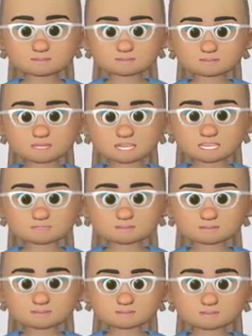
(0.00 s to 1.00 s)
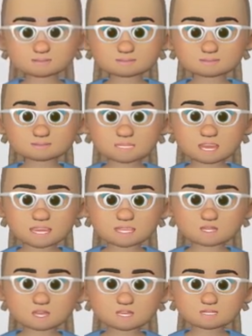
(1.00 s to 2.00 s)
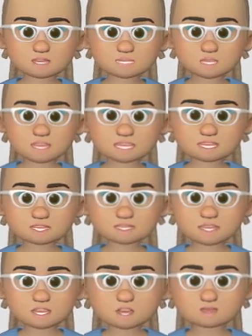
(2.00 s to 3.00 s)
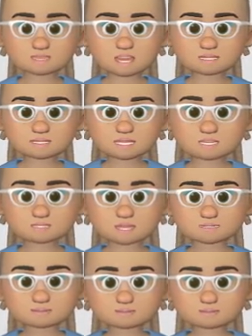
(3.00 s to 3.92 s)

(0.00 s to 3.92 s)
Now, when it comes to these artificial sweeteners,